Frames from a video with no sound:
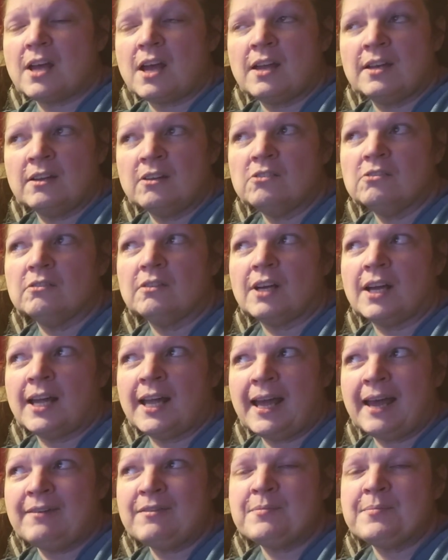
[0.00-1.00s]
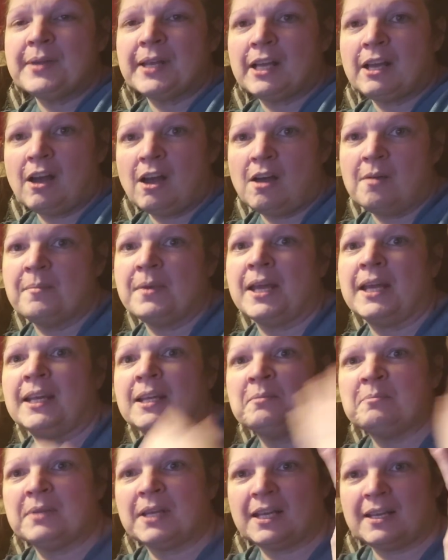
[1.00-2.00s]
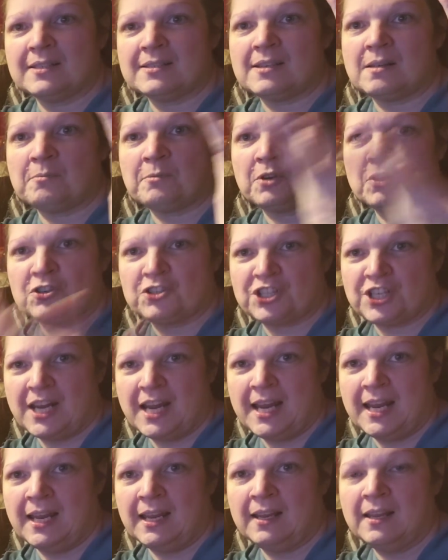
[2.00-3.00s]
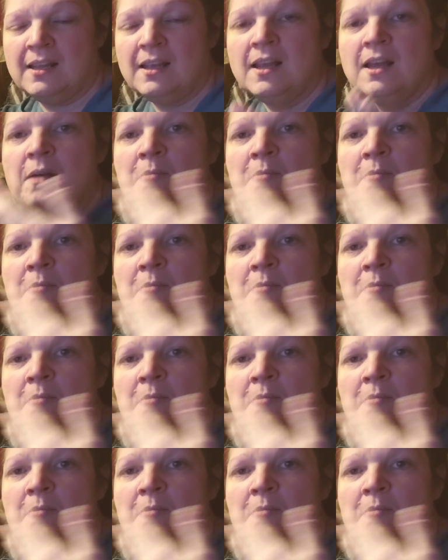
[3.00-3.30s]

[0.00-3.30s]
I don't, I haven't been commenting because I'm crocheting,